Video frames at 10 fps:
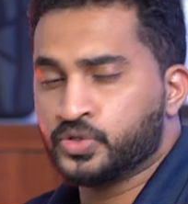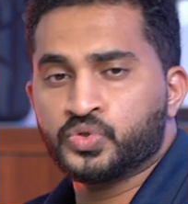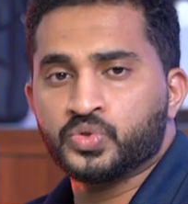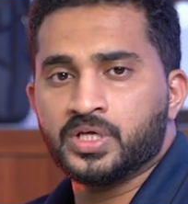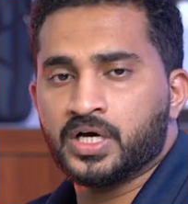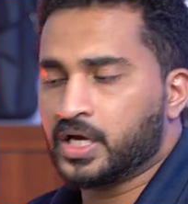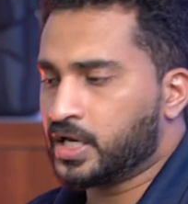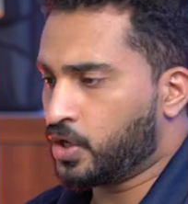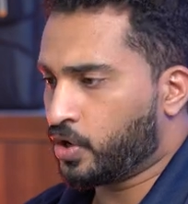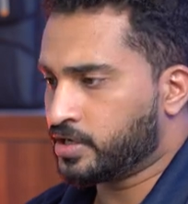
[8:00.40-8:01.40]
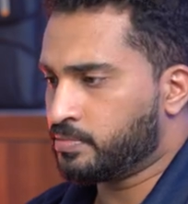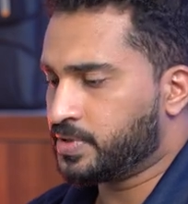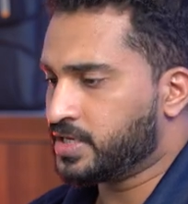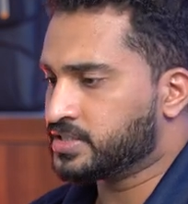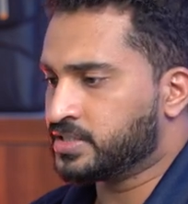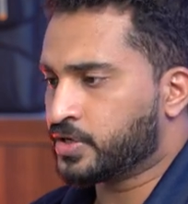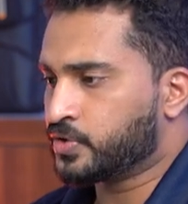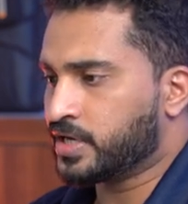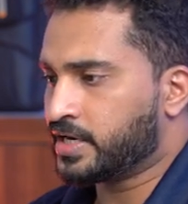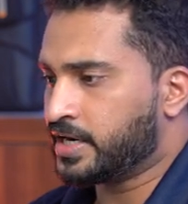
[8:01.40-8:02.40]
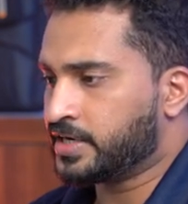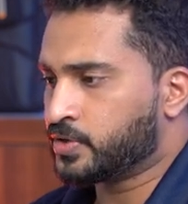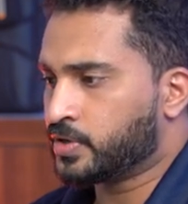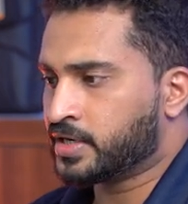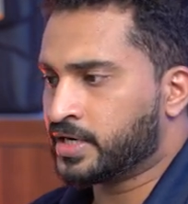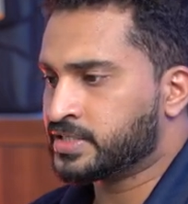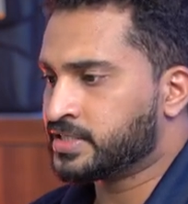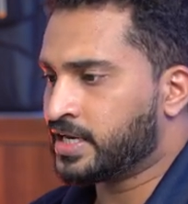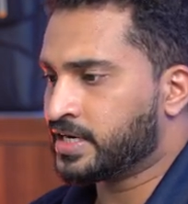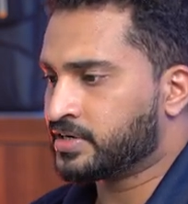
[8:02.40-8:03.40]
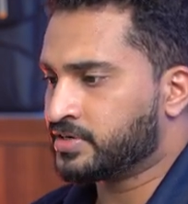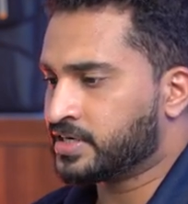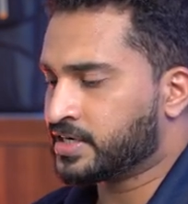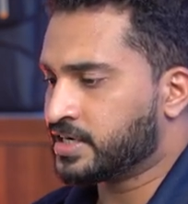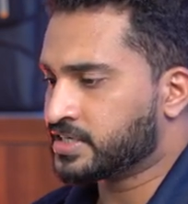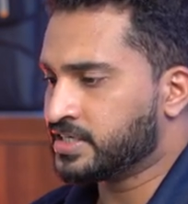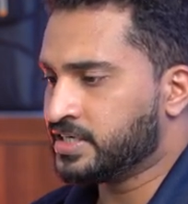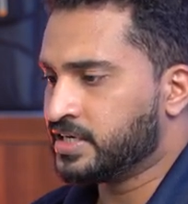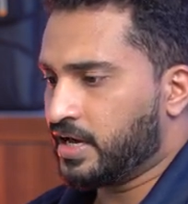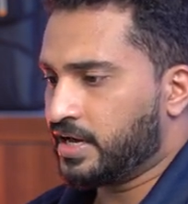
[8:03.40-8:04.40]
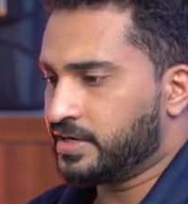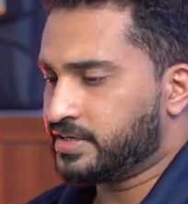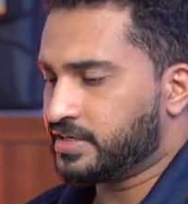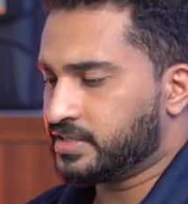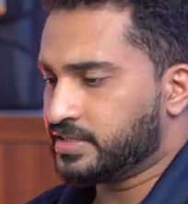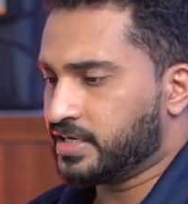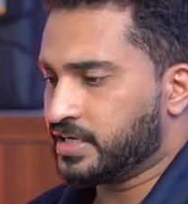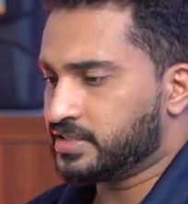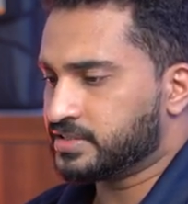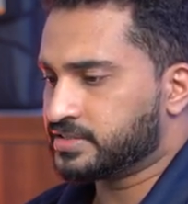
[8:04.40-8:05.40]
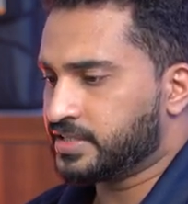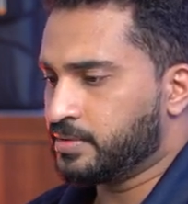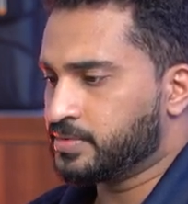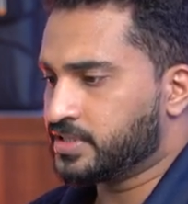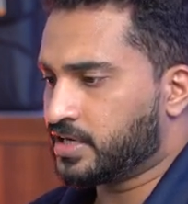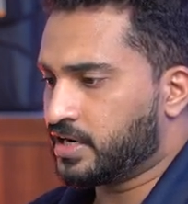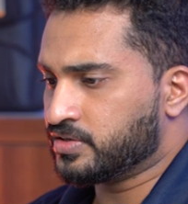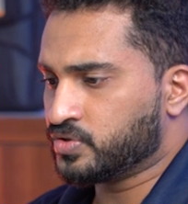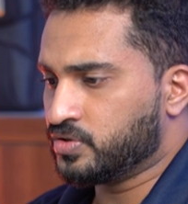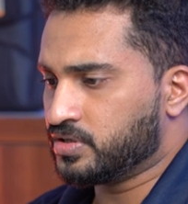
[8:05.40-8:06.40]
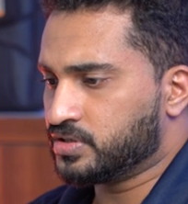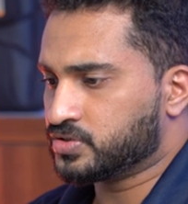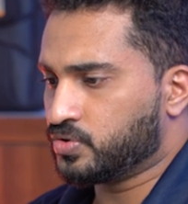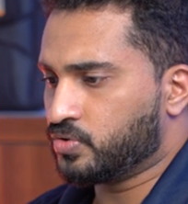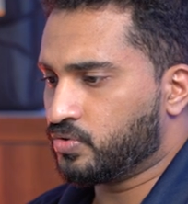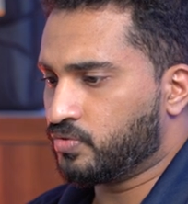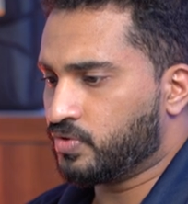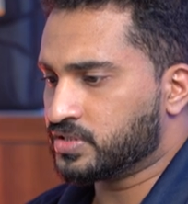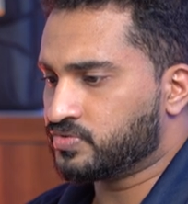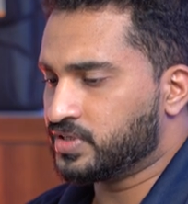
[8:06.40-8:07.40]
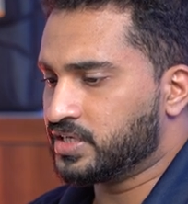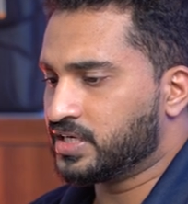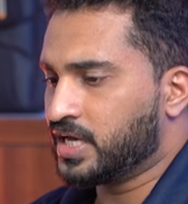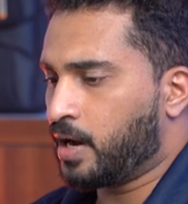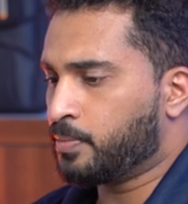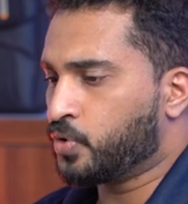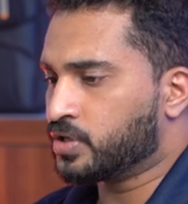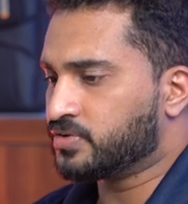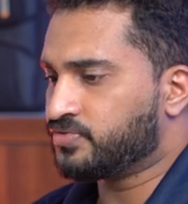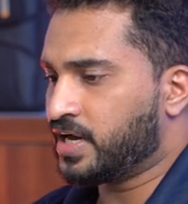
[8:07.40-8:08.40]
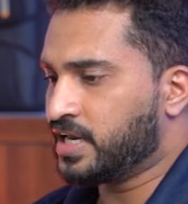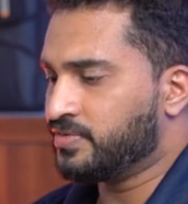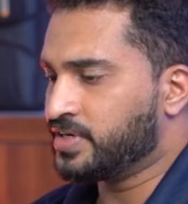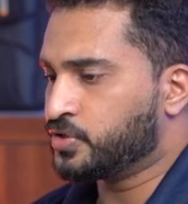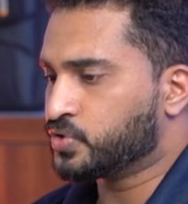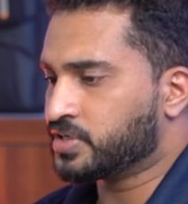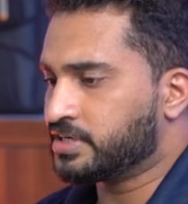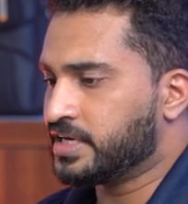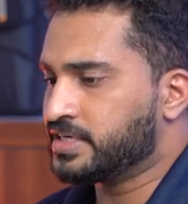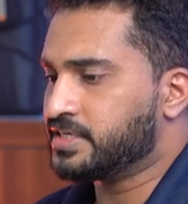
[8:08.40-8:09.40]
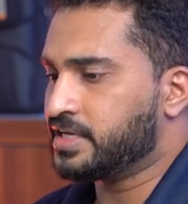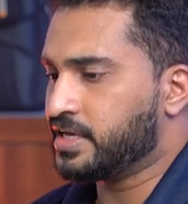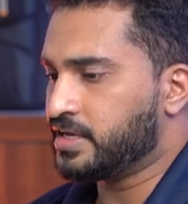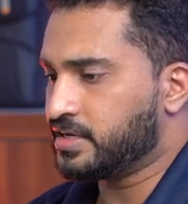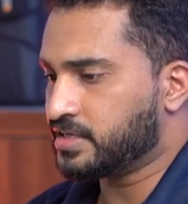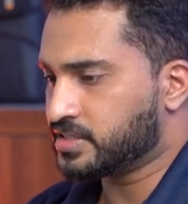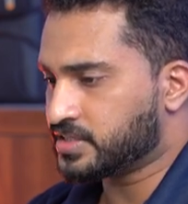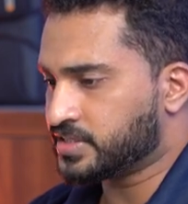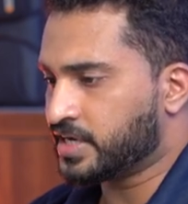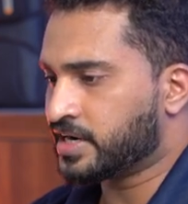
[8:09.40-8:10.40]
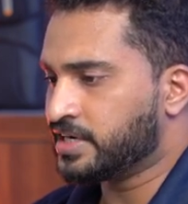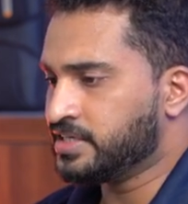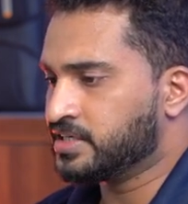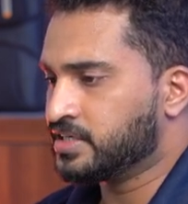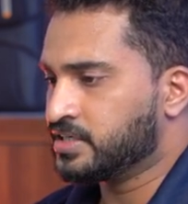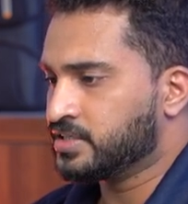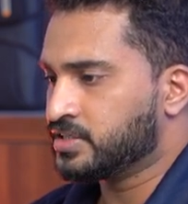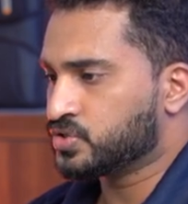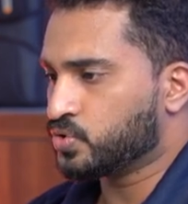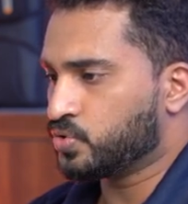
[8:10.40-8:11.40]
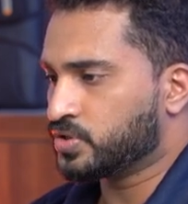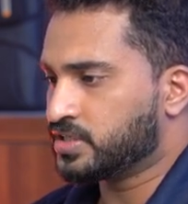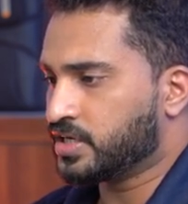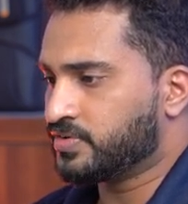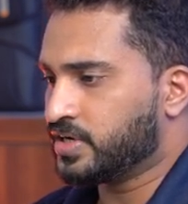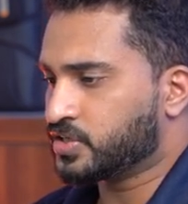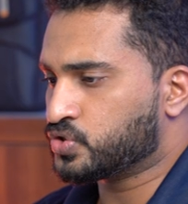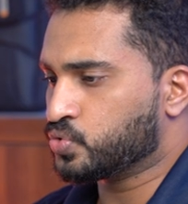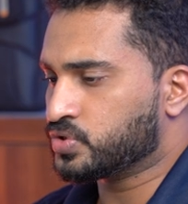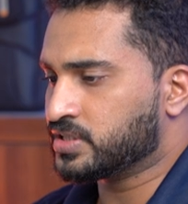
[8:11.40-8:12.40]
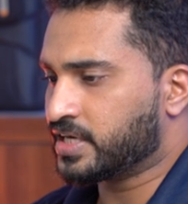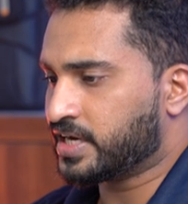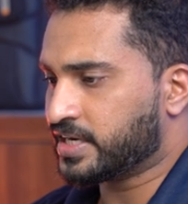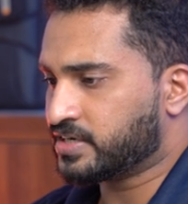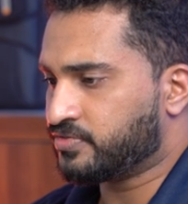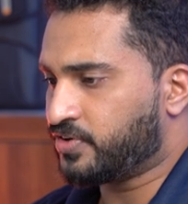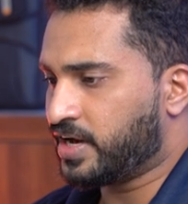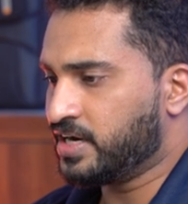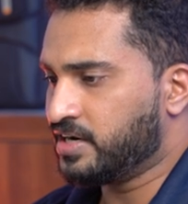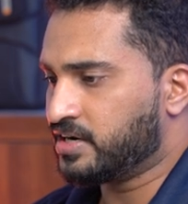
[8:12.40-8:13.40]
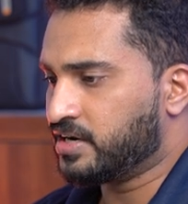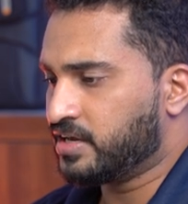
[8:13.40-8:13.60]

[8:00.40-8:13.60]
you to the login page. There you can enter your credential and create connection. And yeah, same here also. So once we upload the file, we need to create a share link. So here we are choosing the correct file,